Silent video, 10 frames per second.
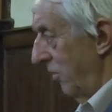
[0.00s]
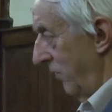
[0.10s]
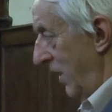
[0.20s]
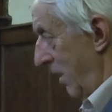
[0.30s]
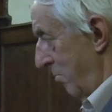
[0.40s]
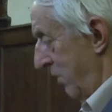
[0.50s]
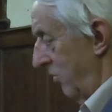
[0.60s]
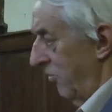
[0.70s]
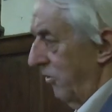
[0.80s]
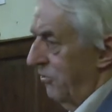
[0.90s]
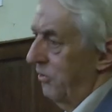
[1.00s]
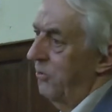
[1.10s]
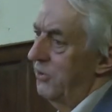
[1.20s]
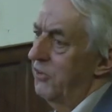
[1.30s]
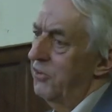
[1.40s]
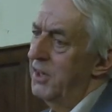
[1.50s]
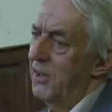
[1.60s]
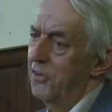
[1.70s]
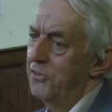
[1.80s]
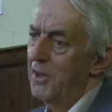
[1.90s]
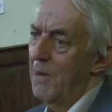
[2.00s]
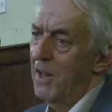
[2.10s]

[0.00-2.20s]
and their British associates and others